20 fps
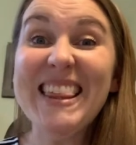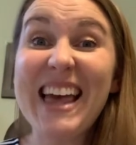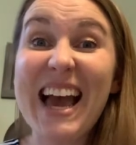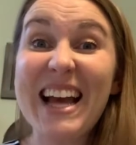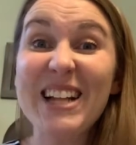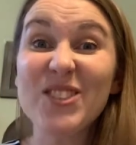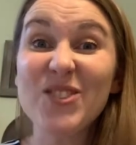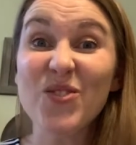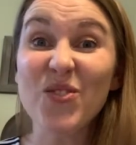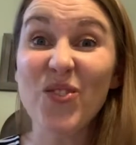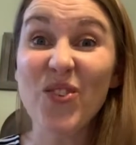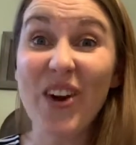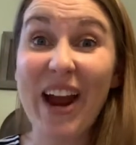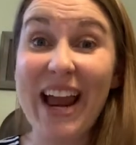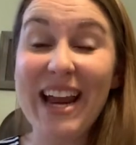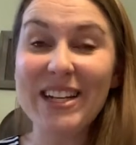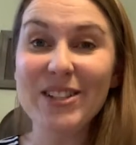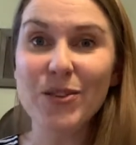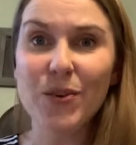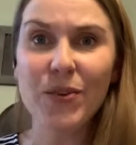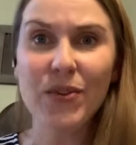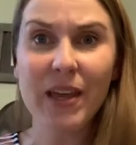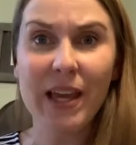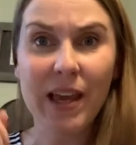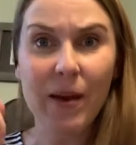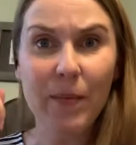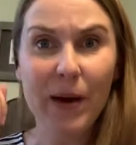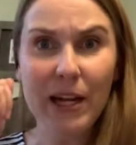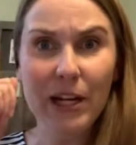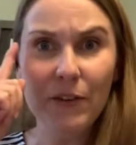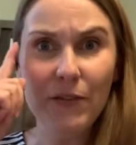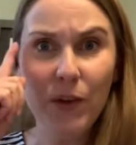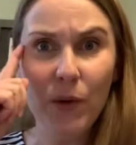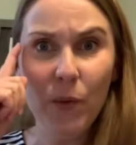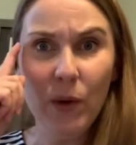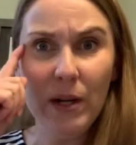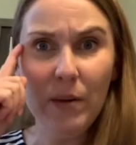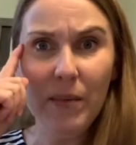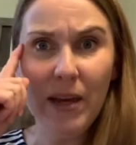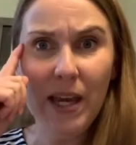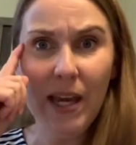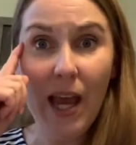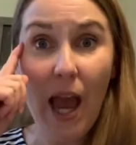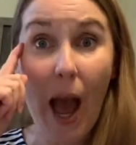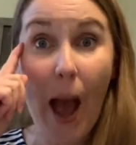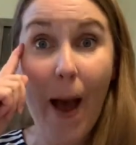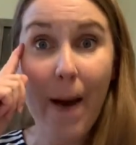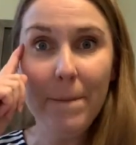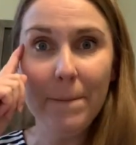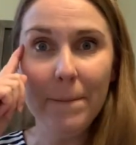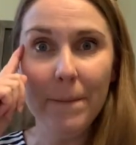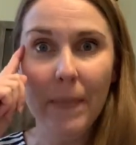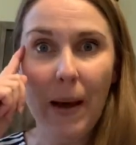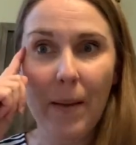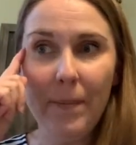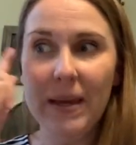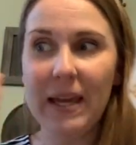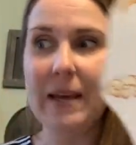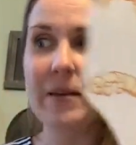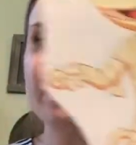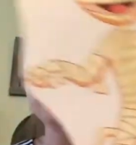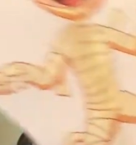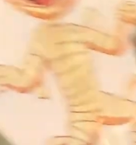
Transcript: that's right. So think about if you wanna be a mummy.